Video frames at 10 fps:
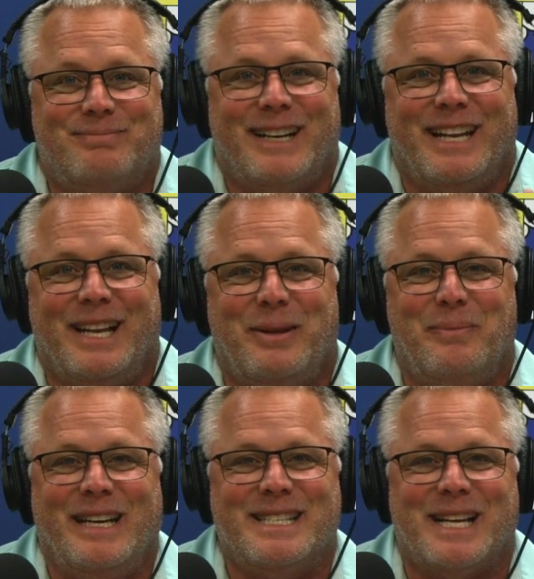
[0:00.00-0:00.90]
But in the
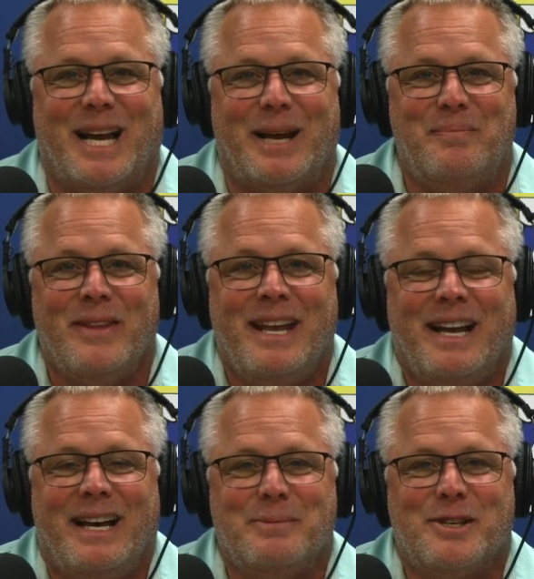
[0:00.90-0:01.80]
meantime,
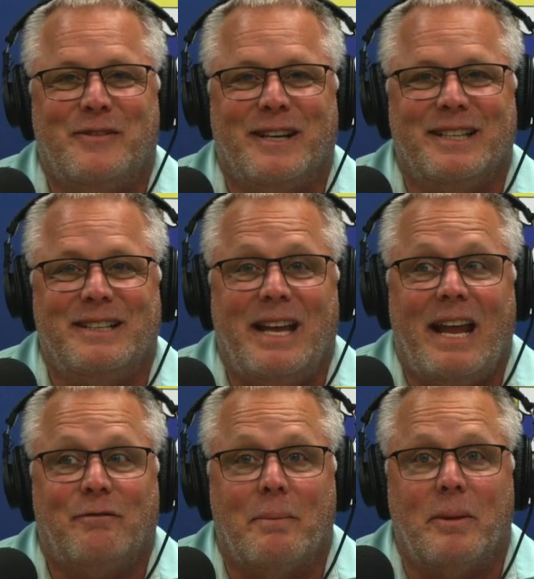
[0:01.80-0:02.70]
I'm Jeff England
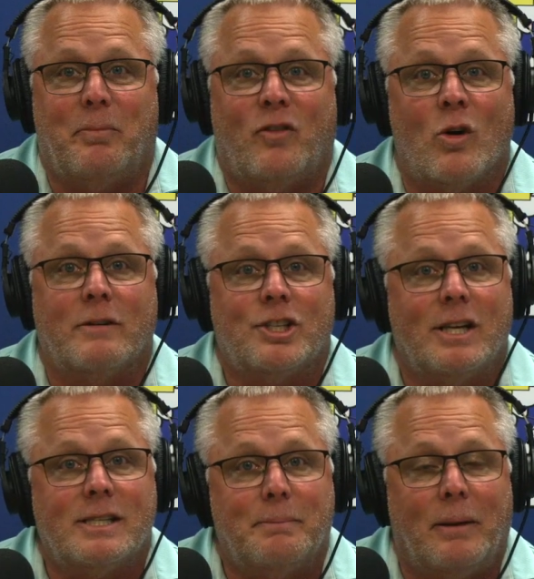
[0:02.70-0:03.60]
from the Fort
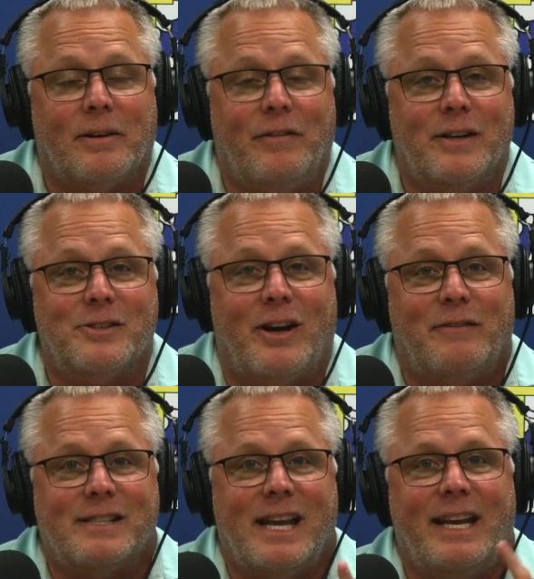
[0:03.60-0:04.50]
Johnson Public Affairs Office,